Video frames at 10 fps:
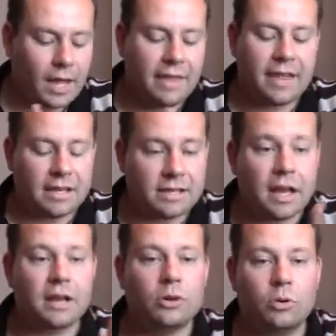And that's
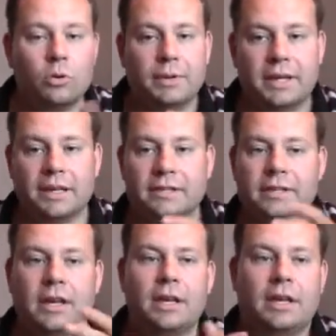kind of cool
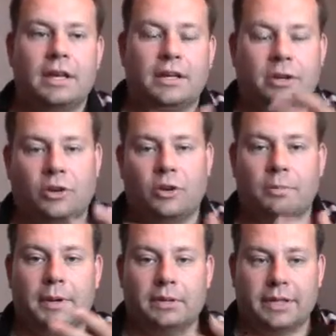because,
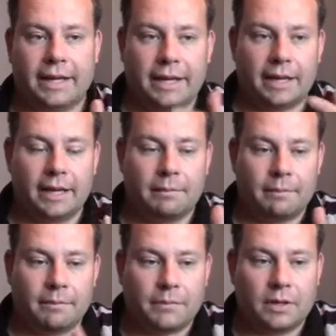you're building,
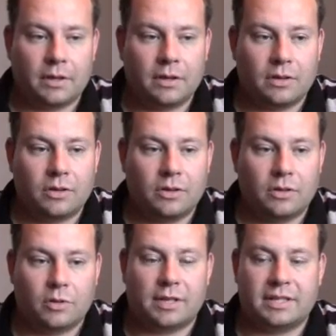
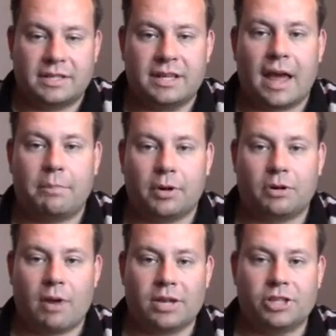you can see that
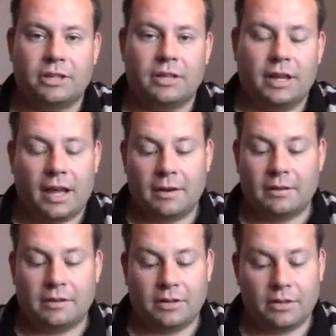progression.
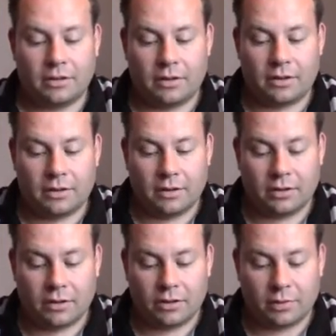And
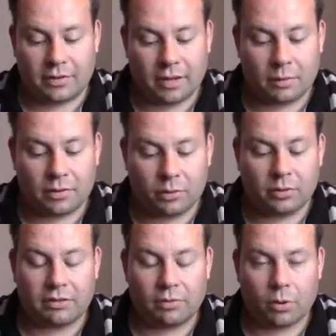you would think with
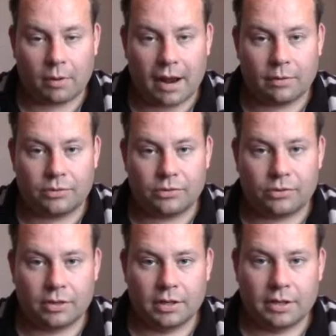only 4
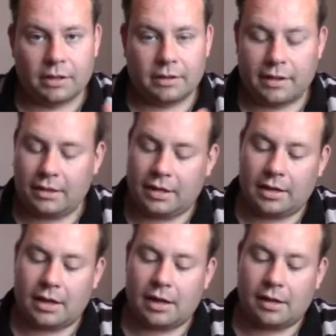rounds that
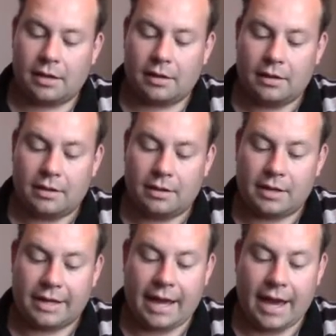the
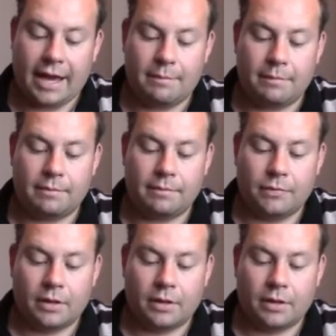game